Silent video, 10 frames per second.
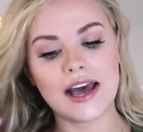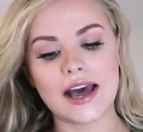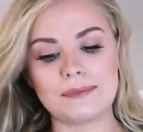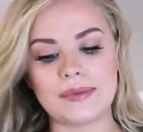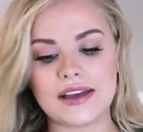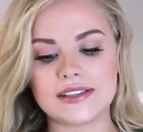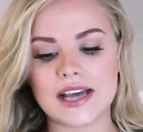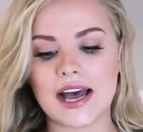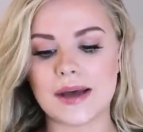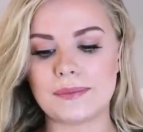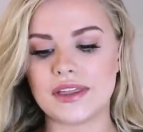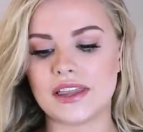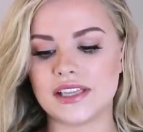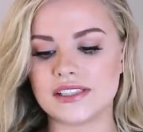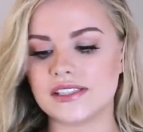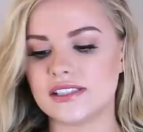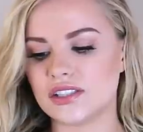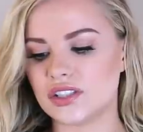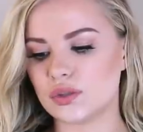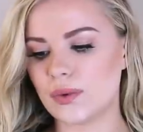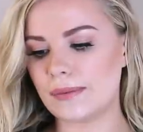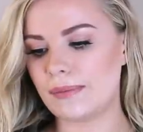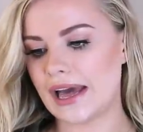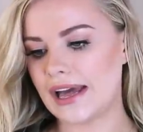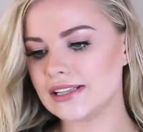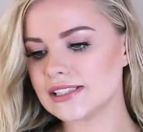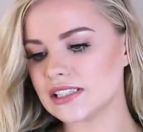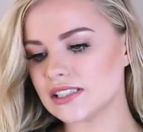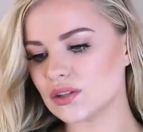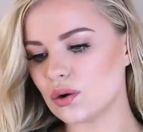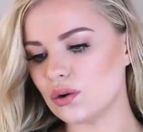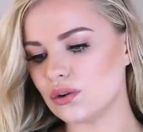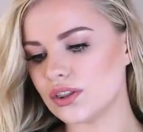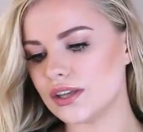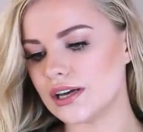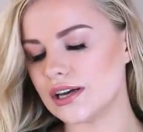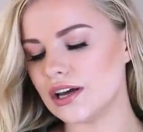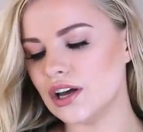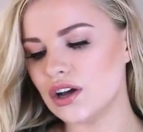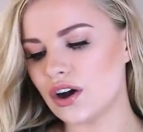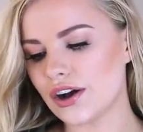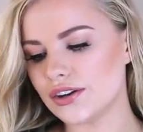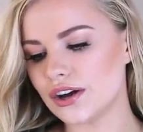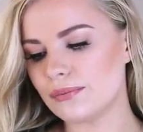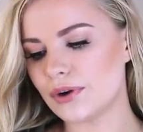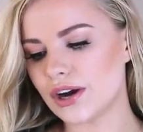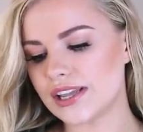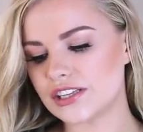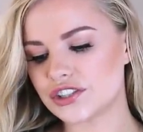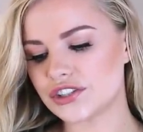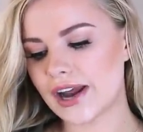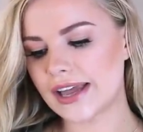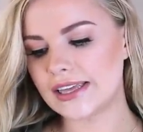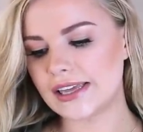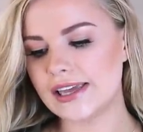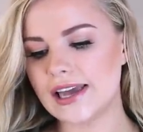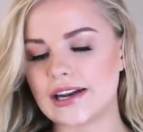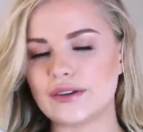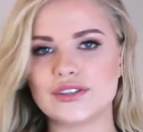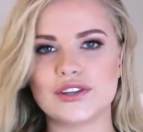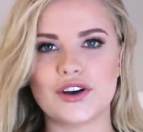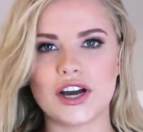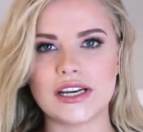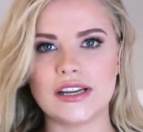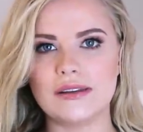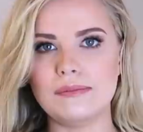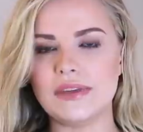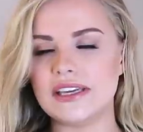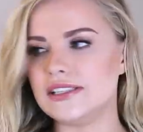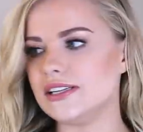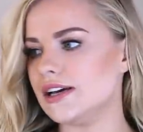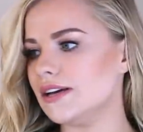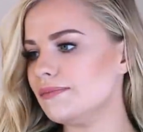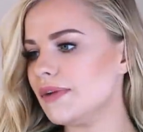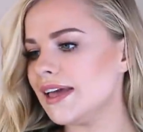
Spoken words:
I picked up this sweatpant, and it's called the Cotton On Body Trackie, and I also got it in a medium.